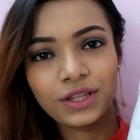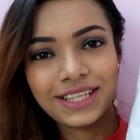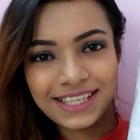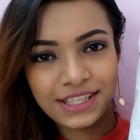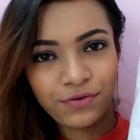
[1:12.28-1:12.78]

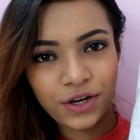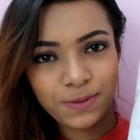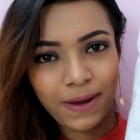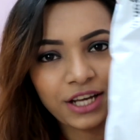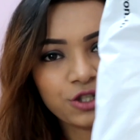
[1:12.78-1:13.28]
this is the
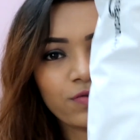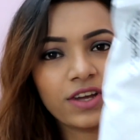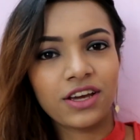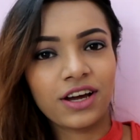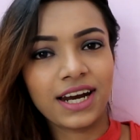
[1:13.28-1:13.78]
first package over
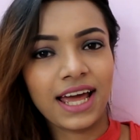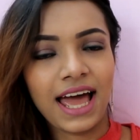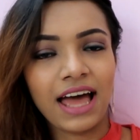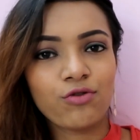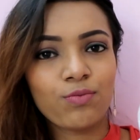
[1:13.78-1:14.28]
here and I
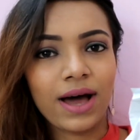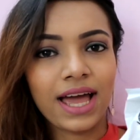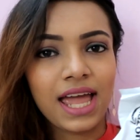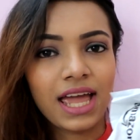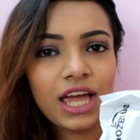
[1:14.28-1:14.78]
have
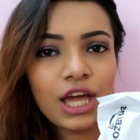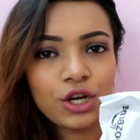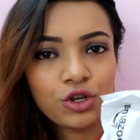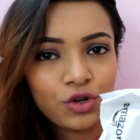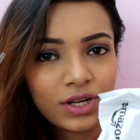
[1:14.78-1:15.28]
my
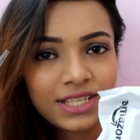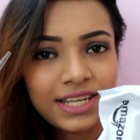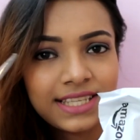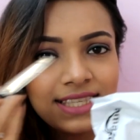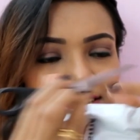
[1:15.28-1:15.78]

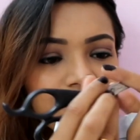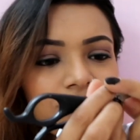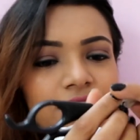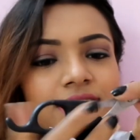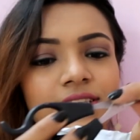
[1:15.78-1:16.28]
trusty
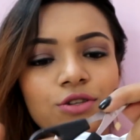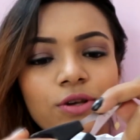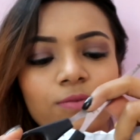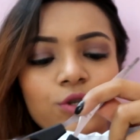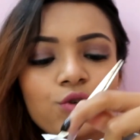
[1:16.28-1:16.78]
scissors. So
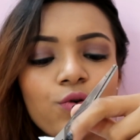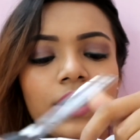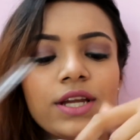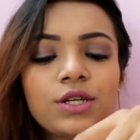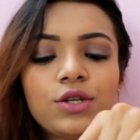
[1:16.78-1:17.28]
I'm just
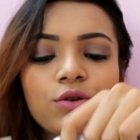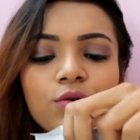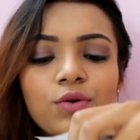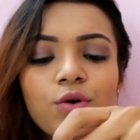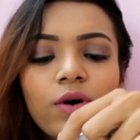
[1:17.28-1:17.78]
going
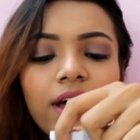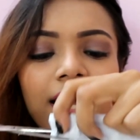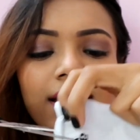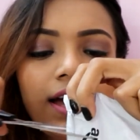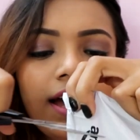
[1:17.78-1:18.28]
to go
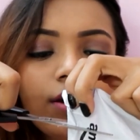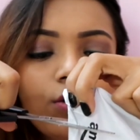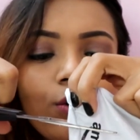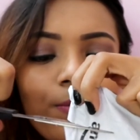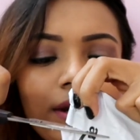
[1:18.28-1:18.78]
ahead
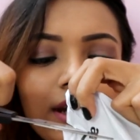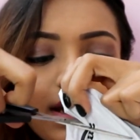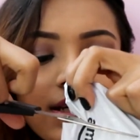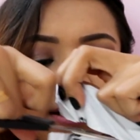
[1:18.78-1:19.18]
and open it.